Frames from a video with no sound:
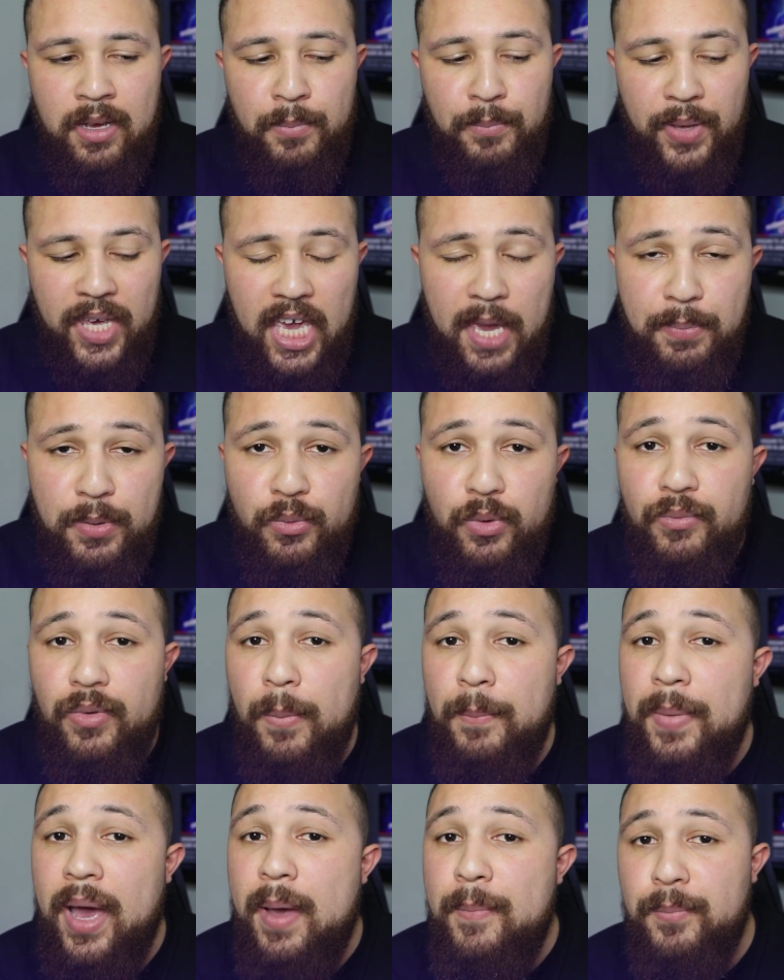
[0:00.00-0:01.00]
people would
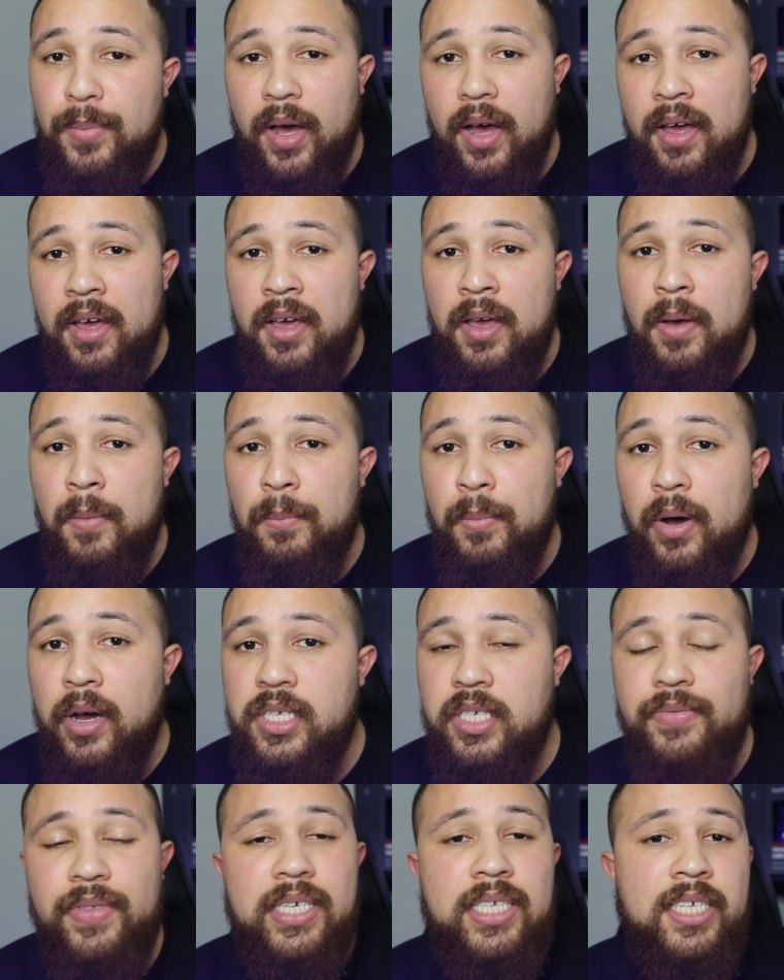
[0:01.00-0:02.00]
remember
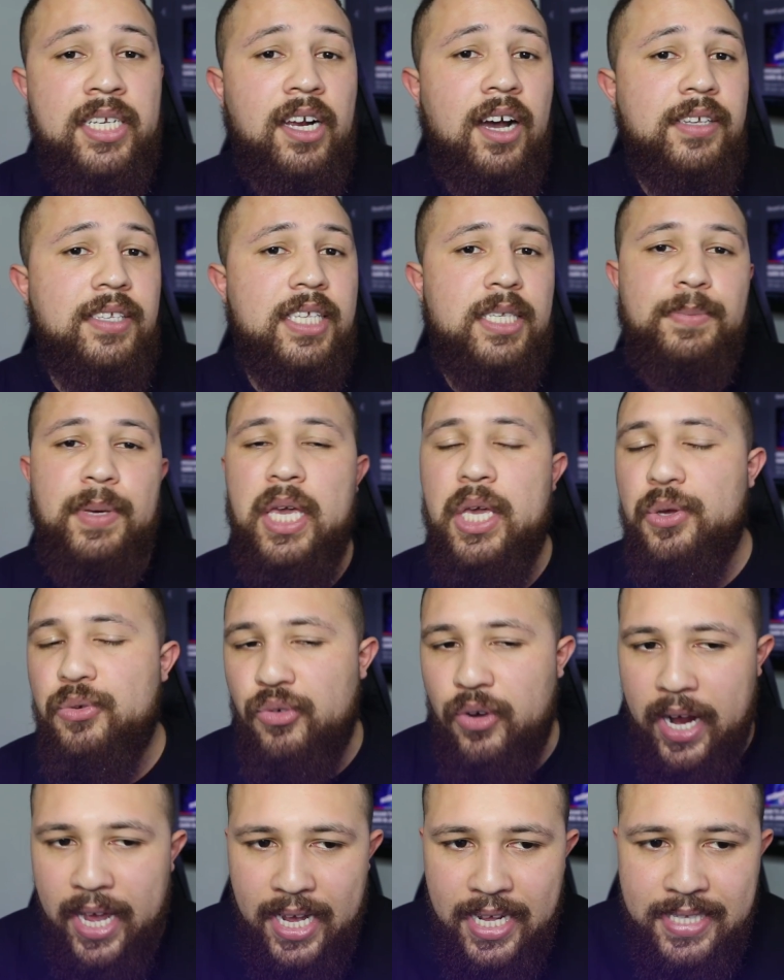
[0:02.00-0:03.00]
most of these chances being
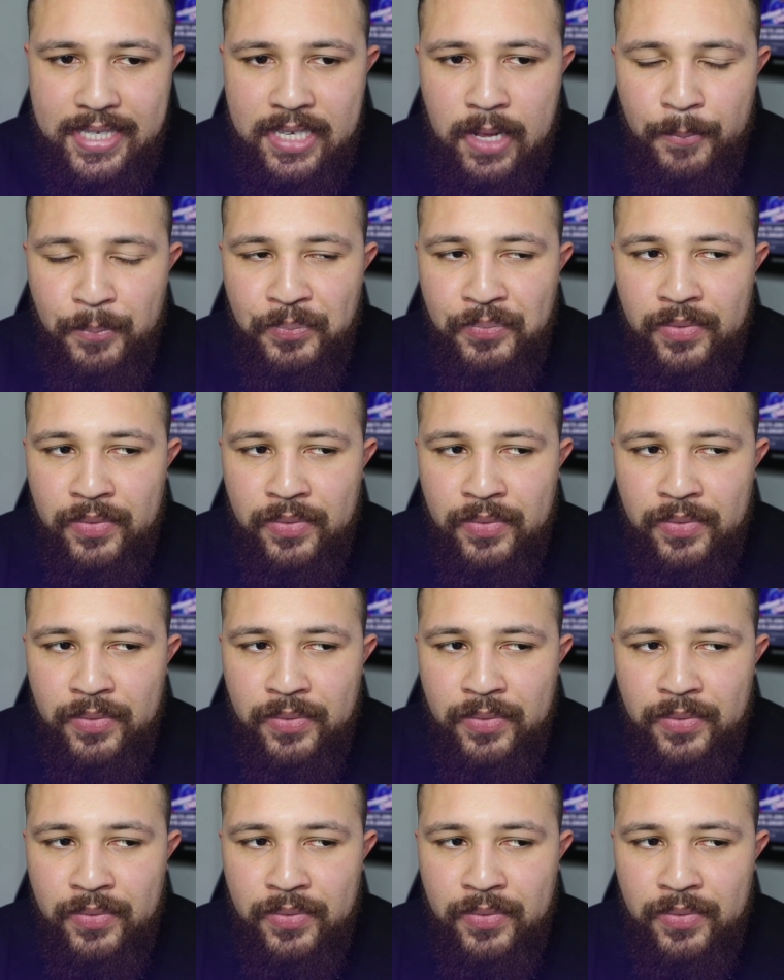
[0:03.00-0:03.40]
created